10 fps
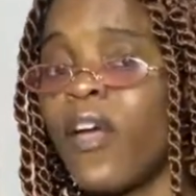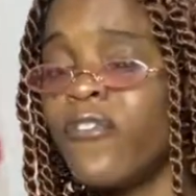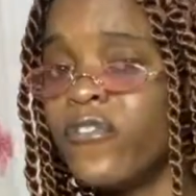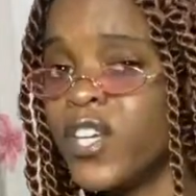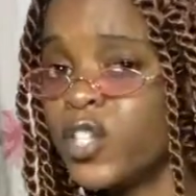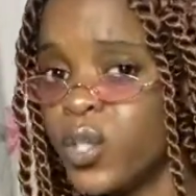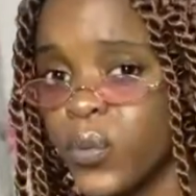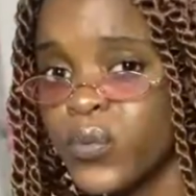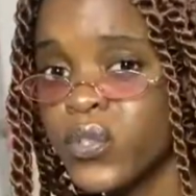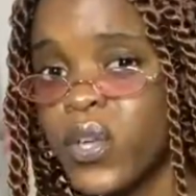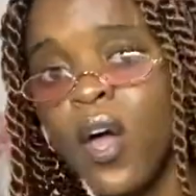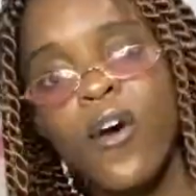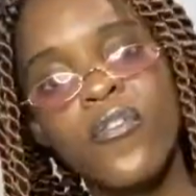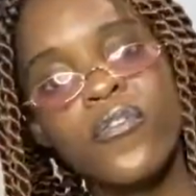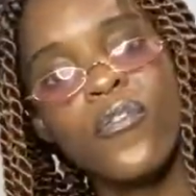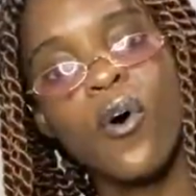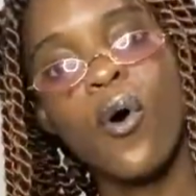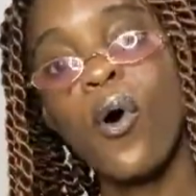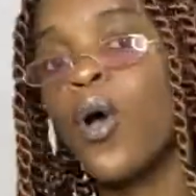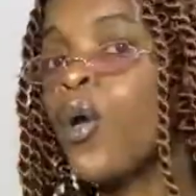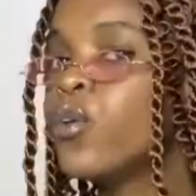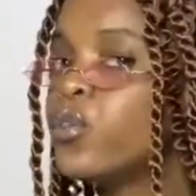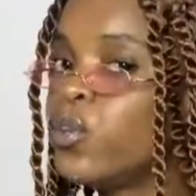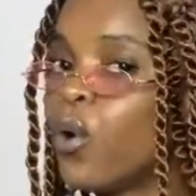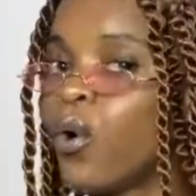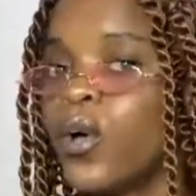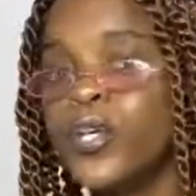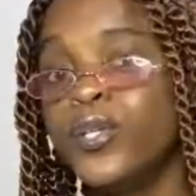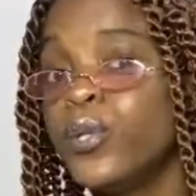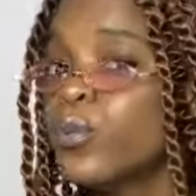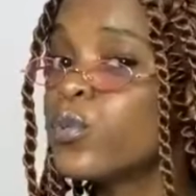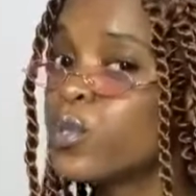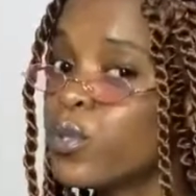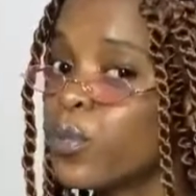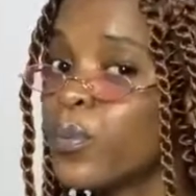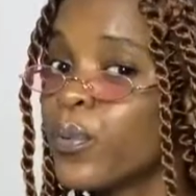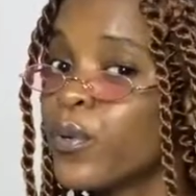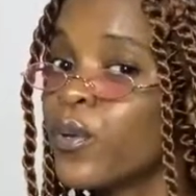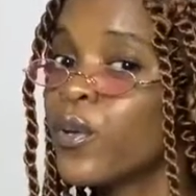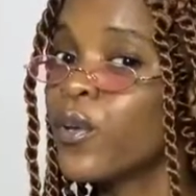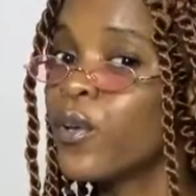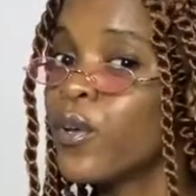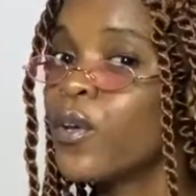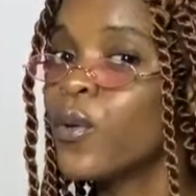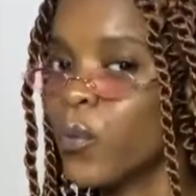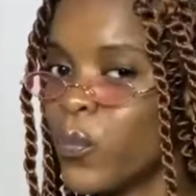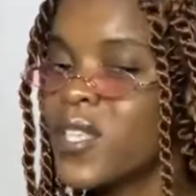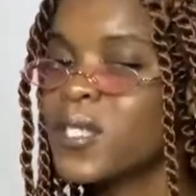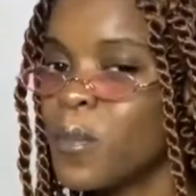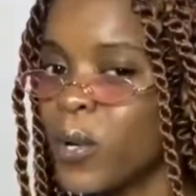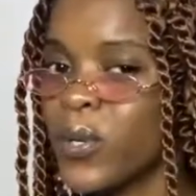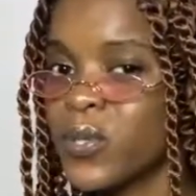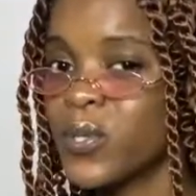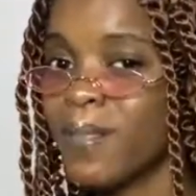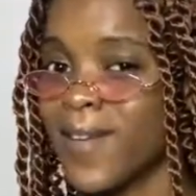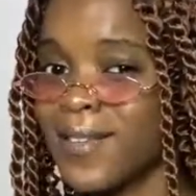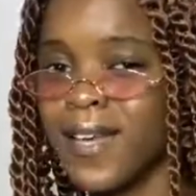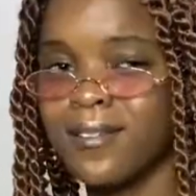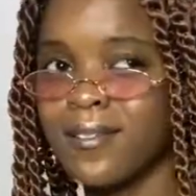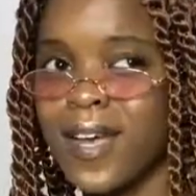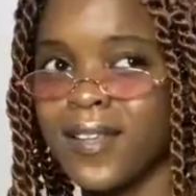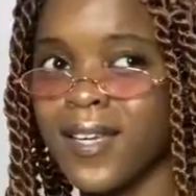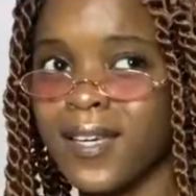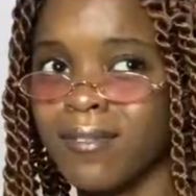videos for your YouTube with small YouTubers. I don't know, I think